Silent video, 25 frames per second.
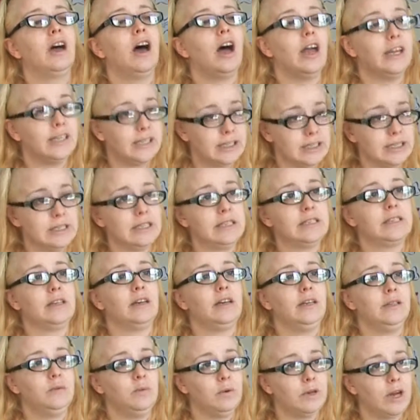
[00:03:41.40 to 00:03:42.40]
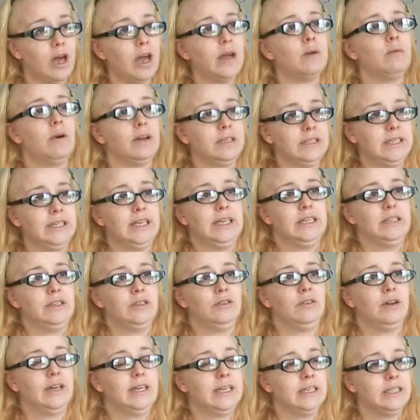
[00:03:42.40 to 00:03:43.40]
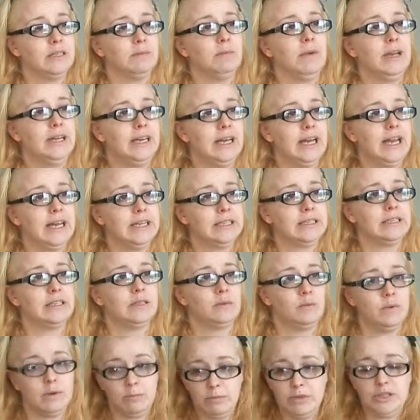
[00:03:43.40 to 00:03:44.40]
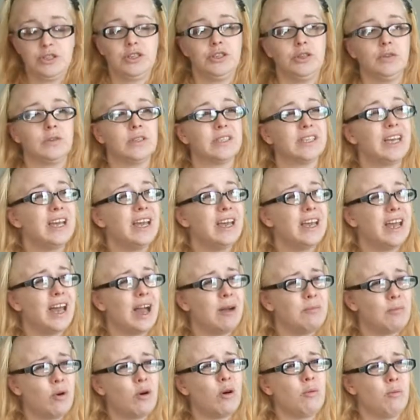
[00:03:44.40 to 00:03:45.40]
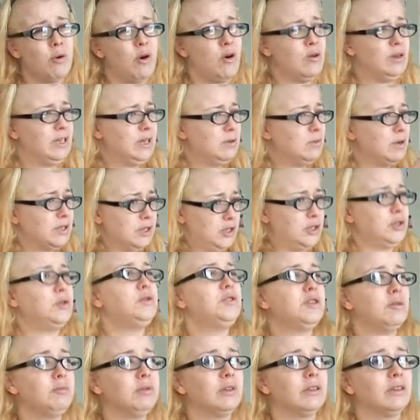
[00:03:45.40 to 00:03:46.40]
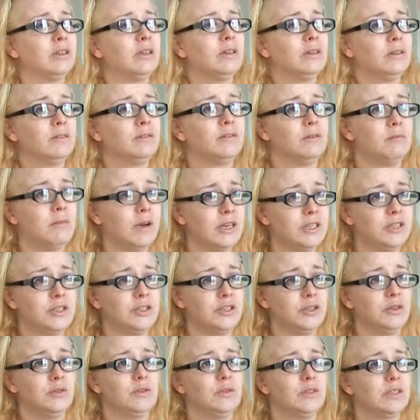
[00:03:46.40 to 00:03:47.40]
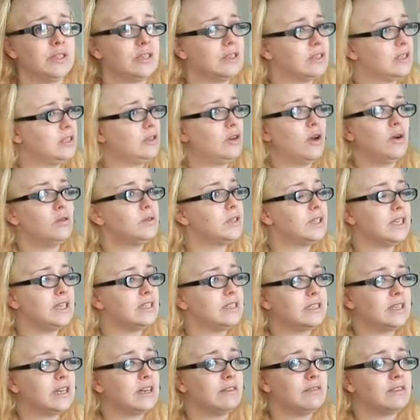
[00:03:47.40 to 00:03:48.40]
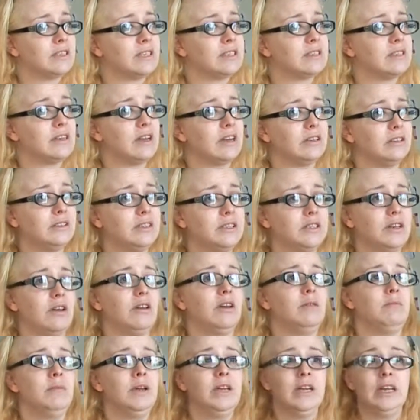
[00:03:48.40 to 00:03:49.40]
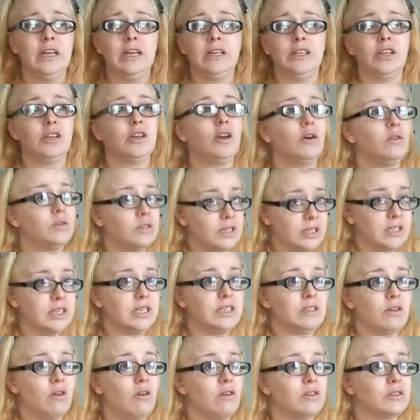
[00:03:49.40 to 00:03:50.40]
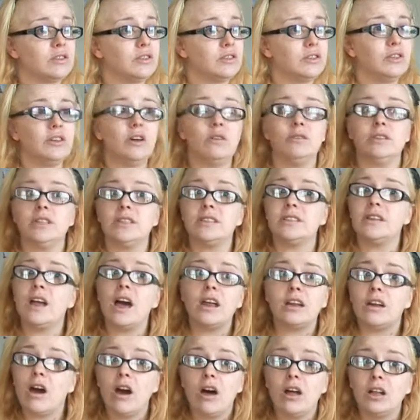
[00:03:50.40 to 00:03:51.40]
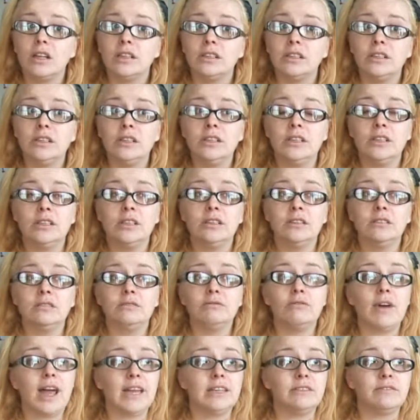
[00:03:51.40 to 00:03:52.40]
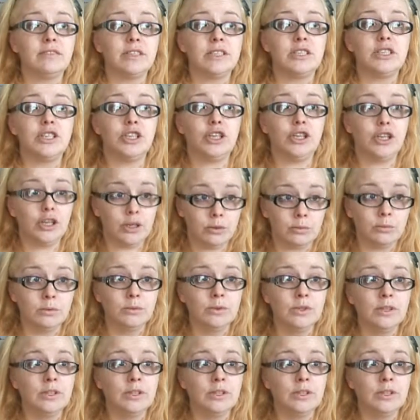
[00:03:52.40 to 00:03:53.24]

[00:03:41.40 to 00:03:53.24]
I can decide what I want to integrate into my classes with my students, and more importantly, what's suitable for my students, because you go to in-services a lot of the time, you go to these courses, you know, and it's not all relevant to you,